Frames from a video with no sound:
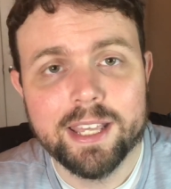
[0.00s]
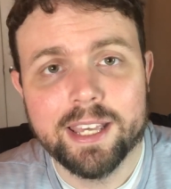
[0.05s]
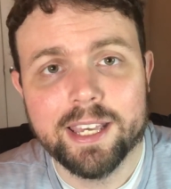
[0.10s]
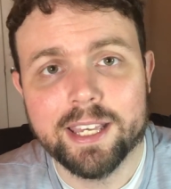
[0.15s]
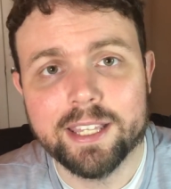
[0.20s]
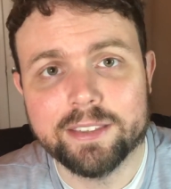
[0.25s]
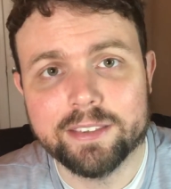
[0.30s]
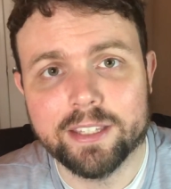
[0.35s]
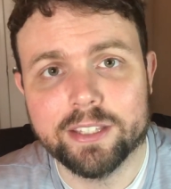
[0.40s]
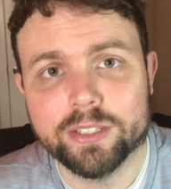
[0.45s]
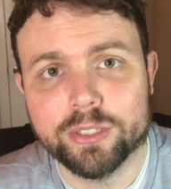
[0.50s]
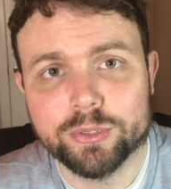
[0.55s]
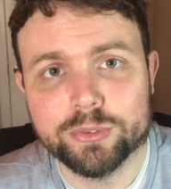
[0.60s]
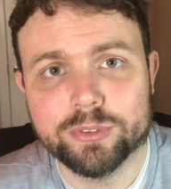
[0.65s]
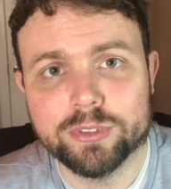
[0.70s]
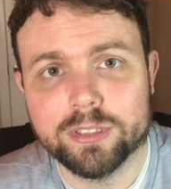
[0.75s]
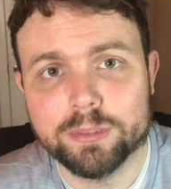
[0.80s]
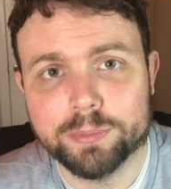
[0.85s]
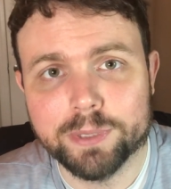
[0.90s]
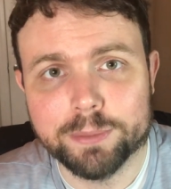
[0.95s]
And thank you
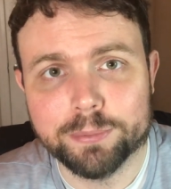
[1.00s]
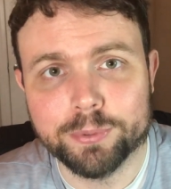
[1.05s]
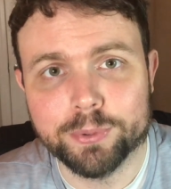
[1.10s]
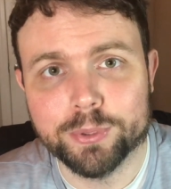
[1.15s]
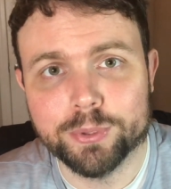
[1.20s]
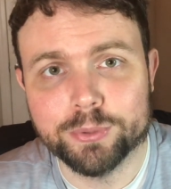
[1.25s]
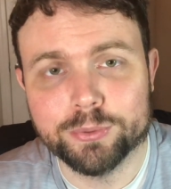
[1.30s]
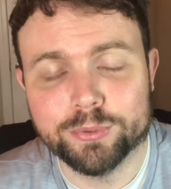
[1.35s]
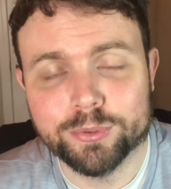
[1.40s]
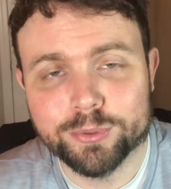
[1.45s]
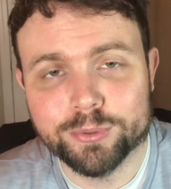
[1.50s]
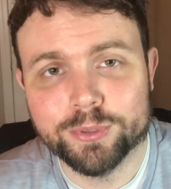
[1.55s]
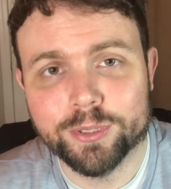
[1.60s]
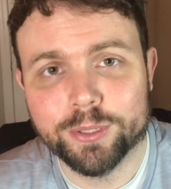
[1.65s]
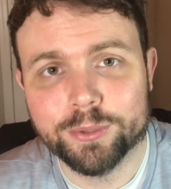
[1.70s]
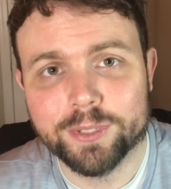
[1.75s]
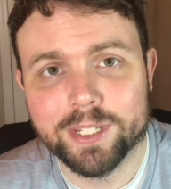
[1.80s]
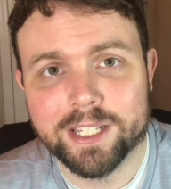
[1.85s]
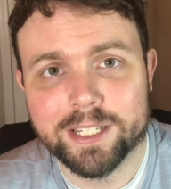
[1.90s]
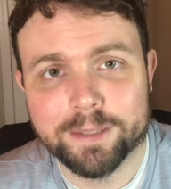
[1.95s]
to the people who do
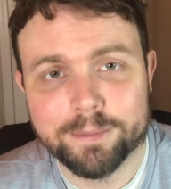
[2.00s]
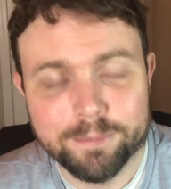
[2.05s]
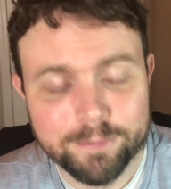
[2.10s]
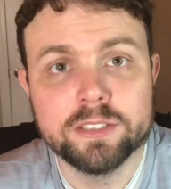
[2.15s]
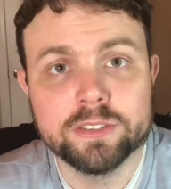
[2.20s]
donate.